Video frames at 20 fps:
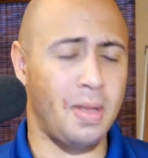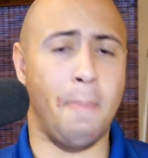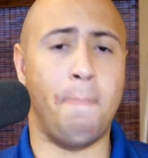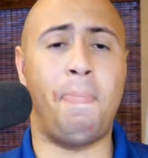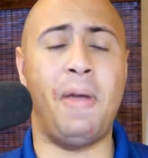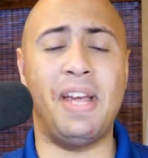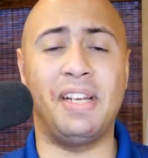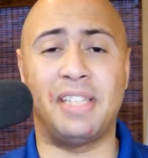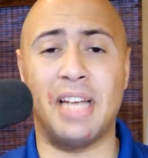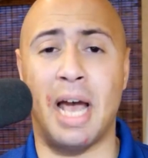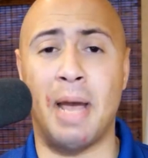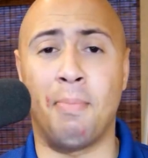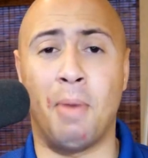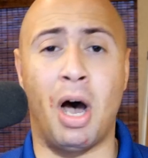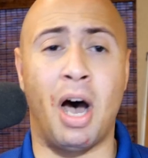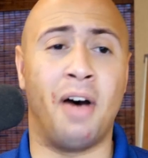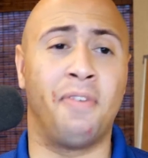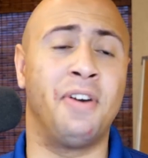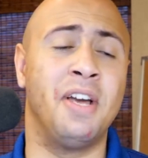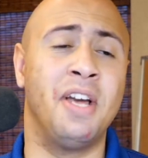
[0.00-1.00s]
Paid time
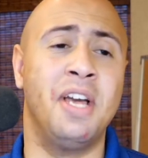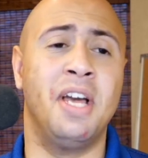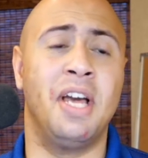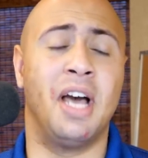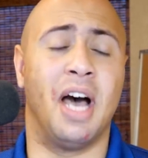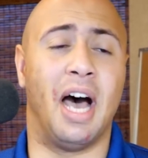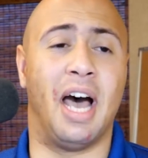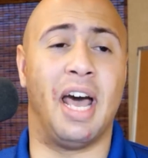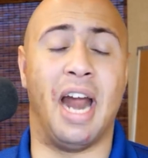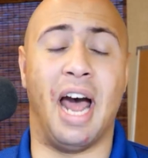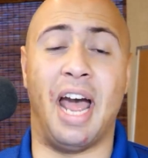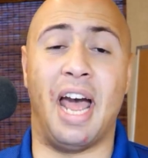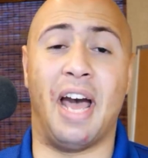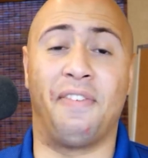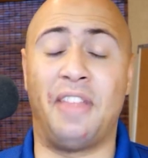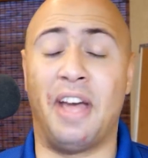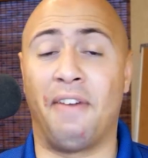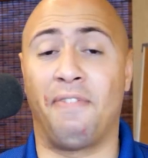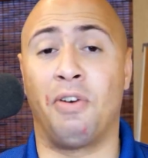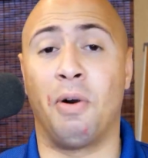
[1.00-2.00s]
off, and I
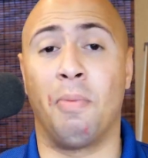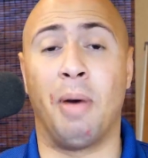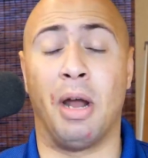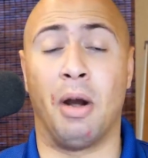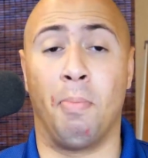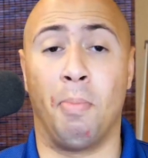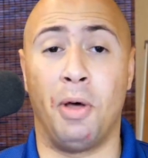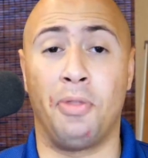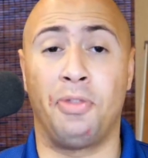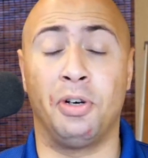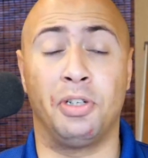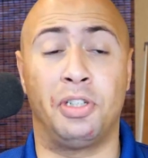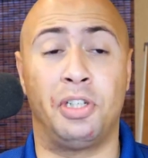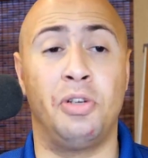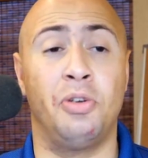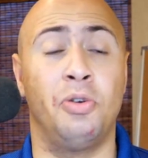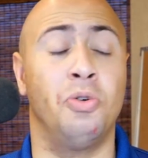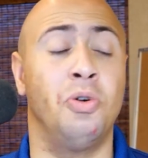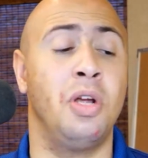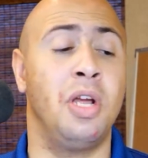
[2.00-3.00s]
have that for about a month or
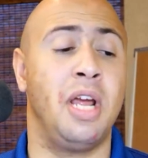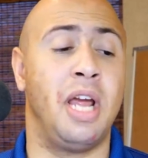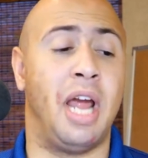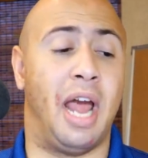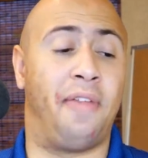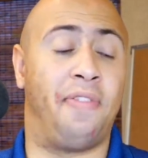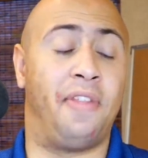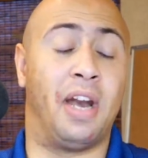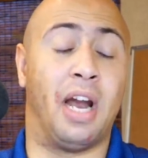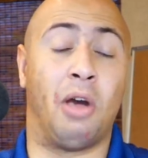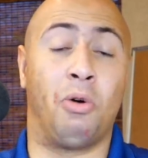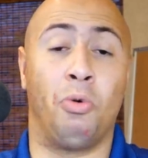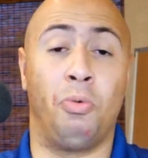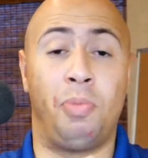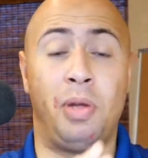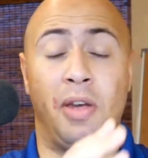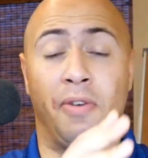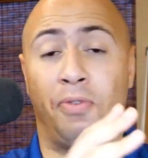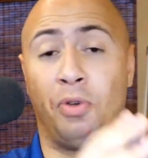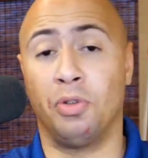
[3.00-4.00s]
two, and then I will
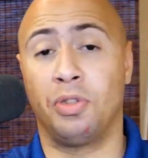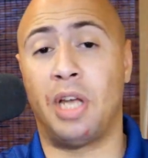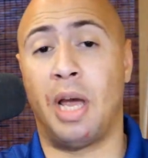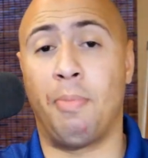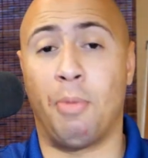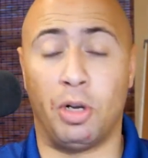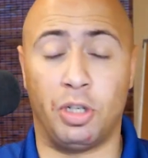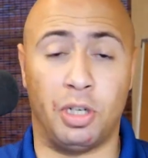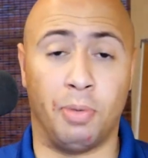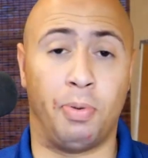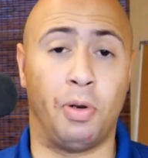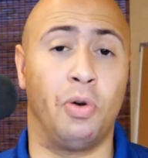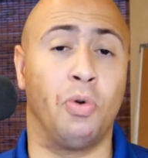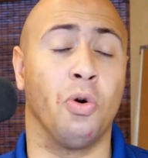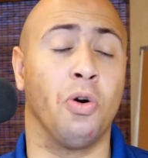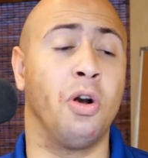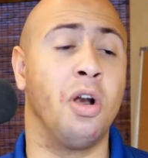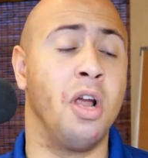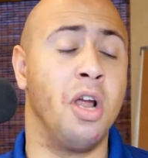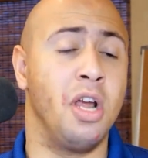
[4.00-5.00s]
be a full-time
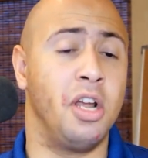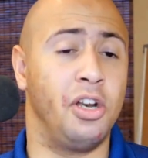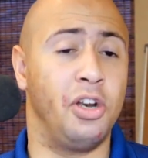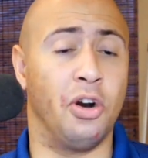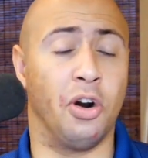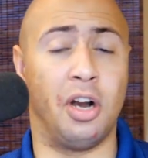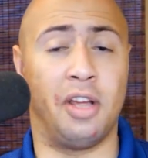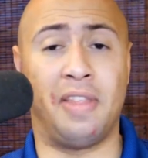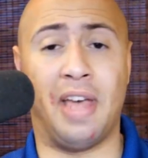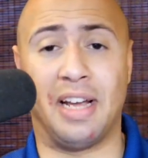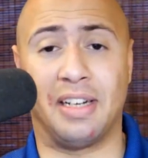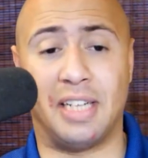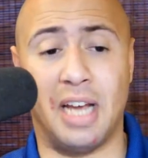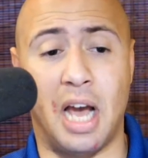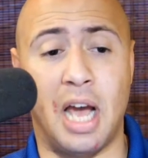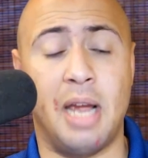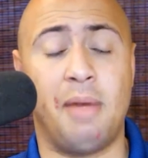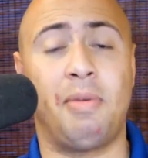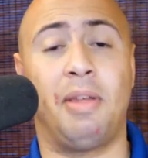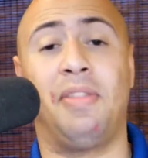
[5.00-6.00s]
entrepreneur during that
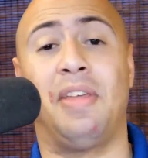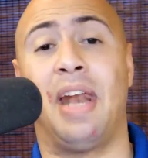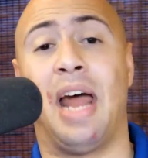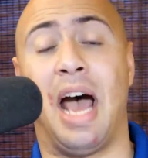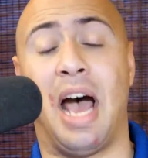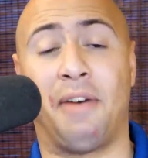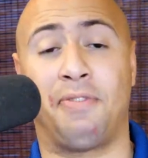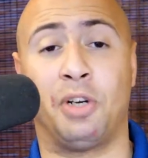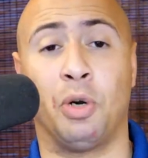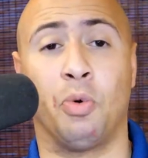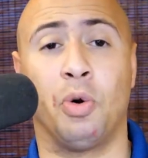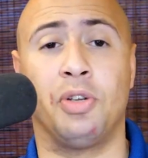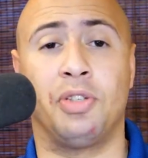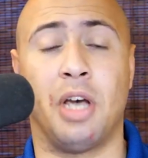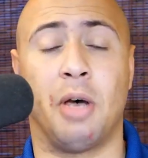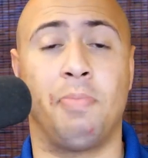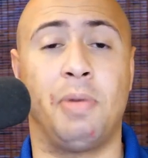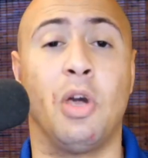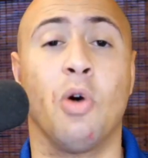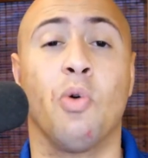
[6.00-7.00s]
time. And then afterwards,
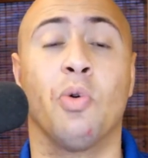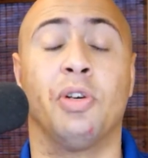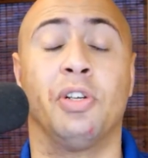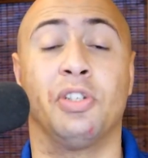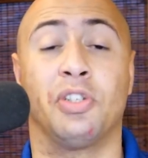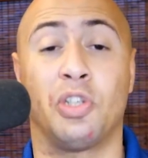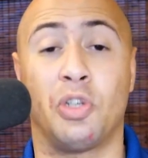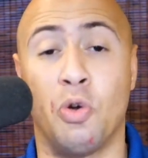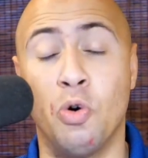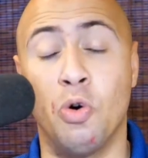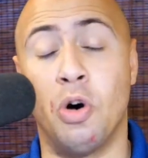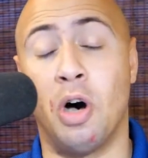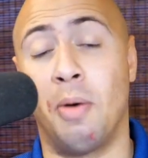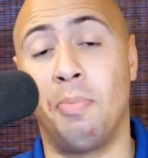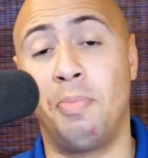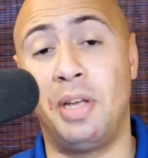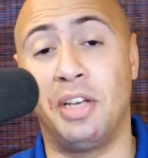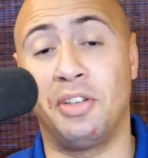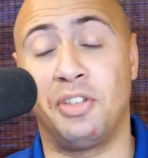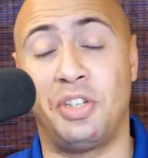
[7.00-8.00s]
I'll be going to school. I'll
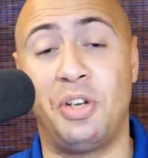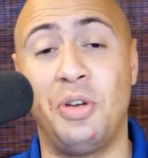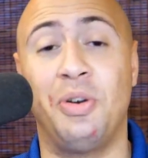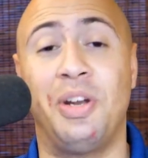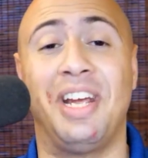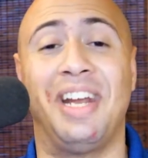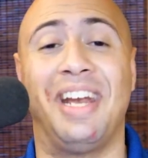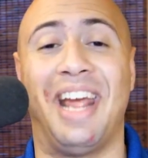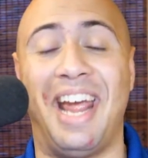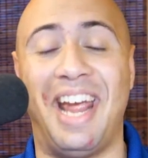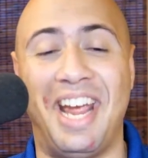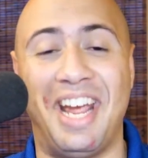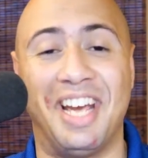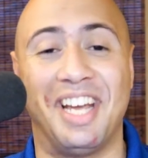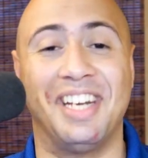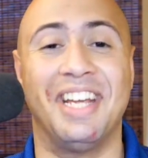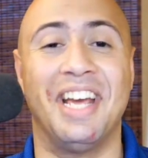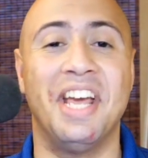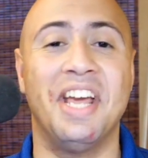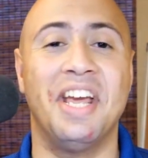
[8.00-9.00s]
be a student
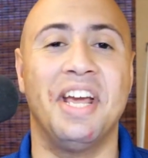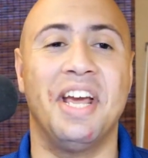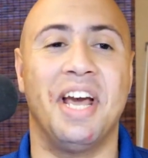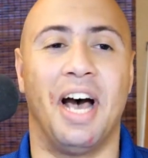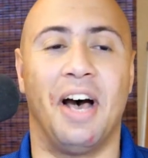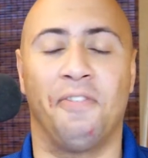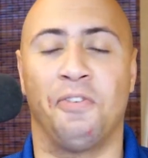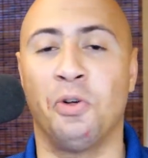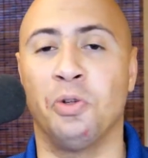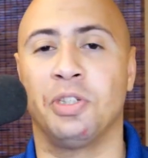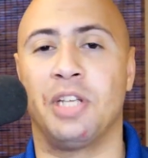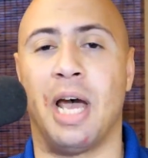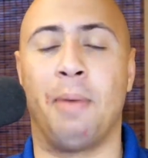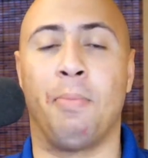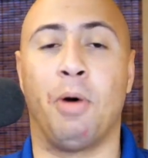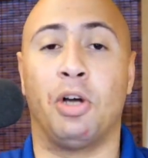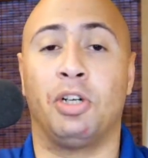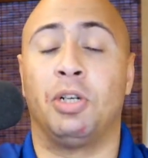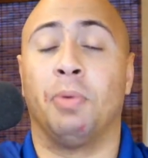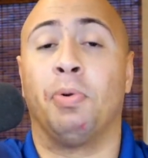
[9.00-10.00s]
and a
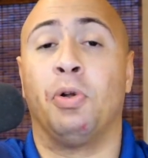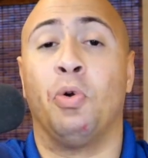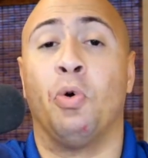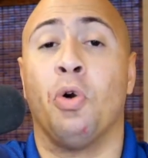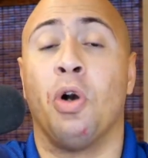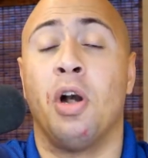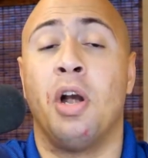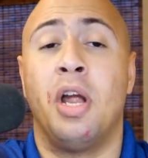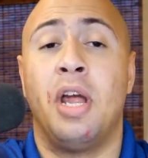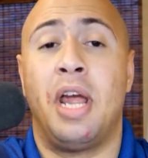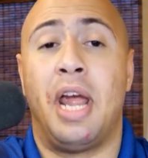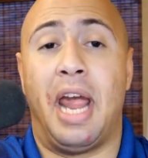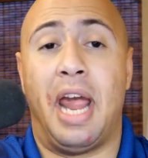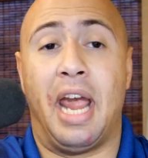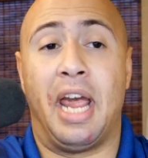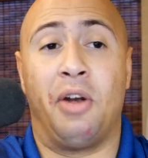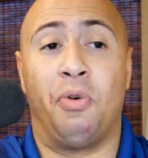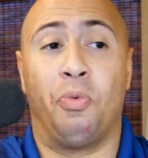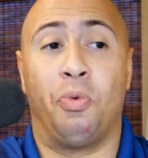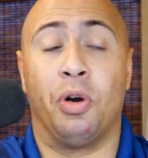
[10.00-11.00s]
full-time entrepreneur,
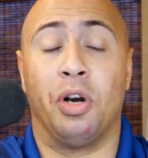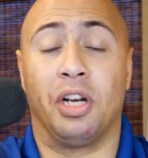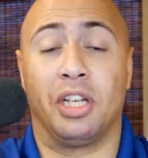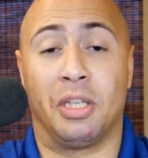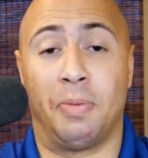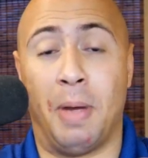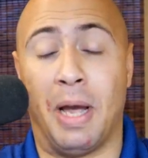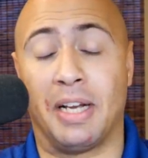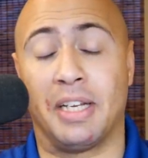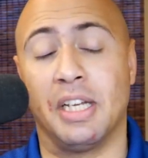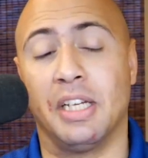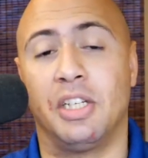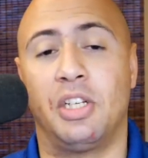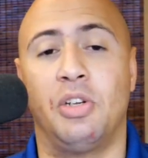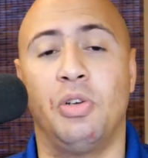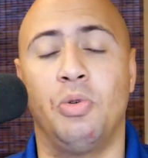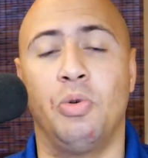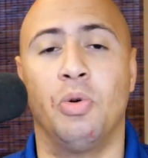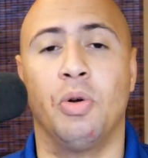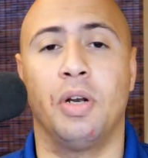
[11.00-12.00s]
and we're expected
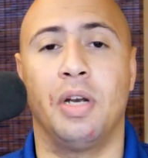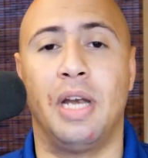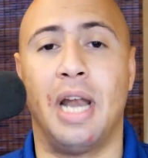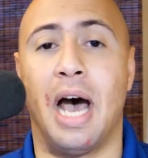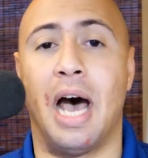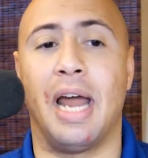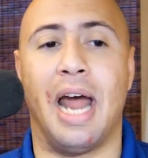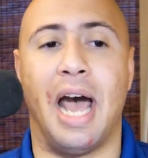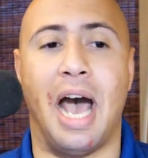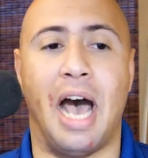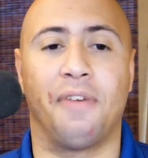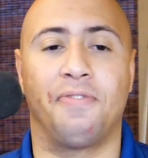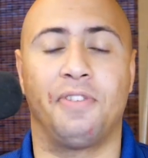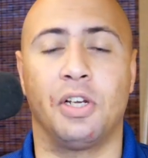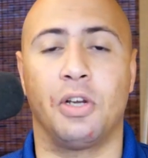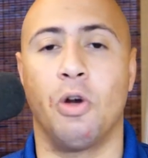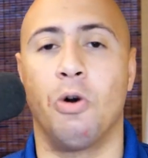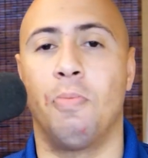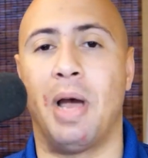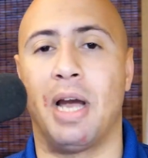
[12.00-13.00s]
to not have
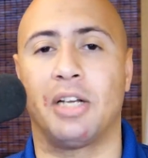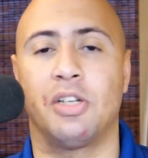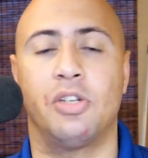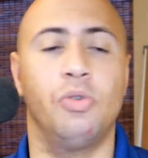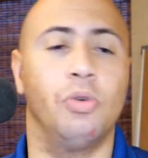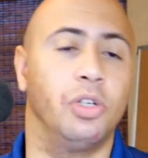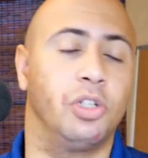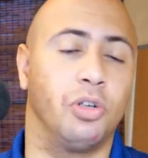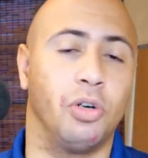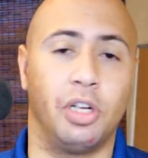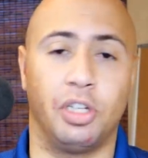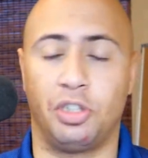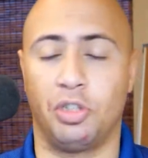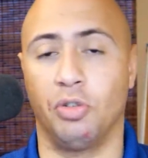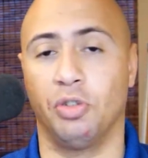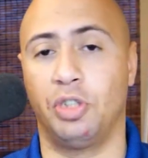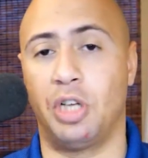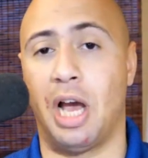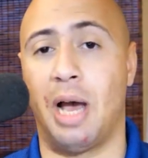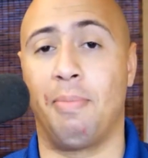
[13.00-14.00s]
to go back to a
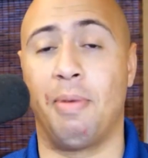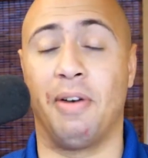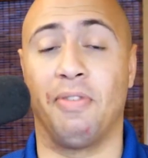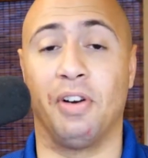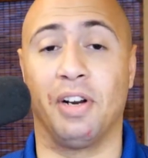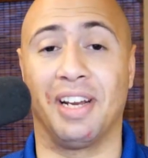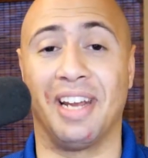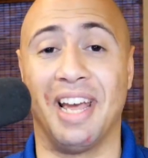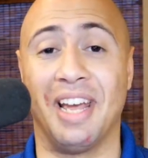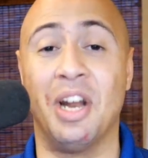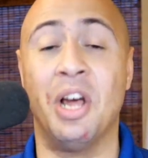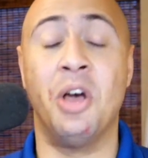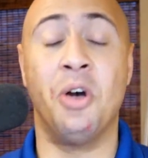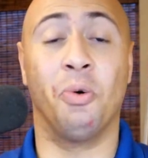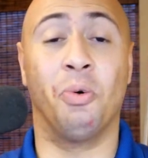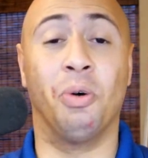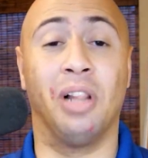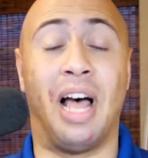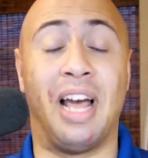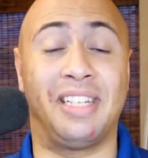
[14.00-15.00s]
traditional job ever again.
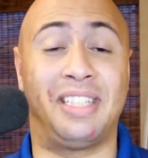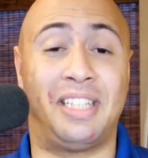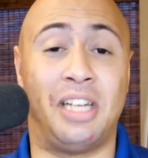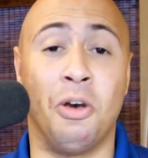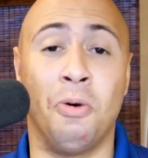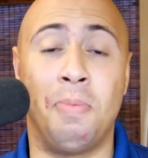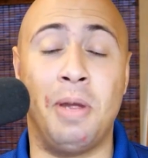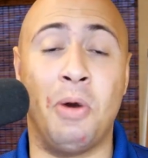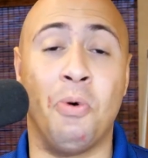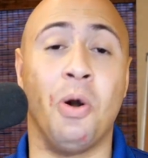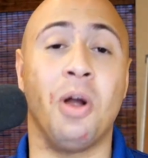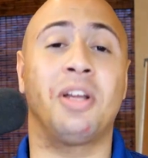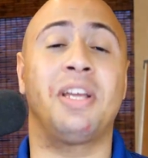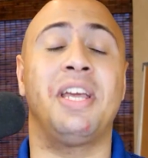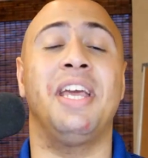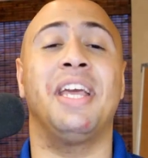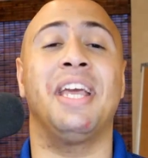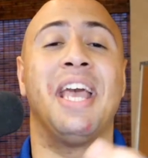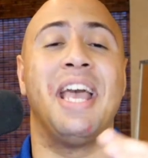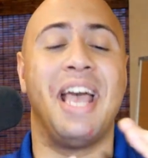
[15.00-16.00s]
Will I still be
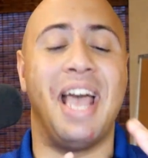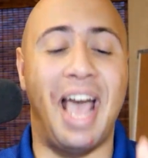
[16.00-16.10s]
working?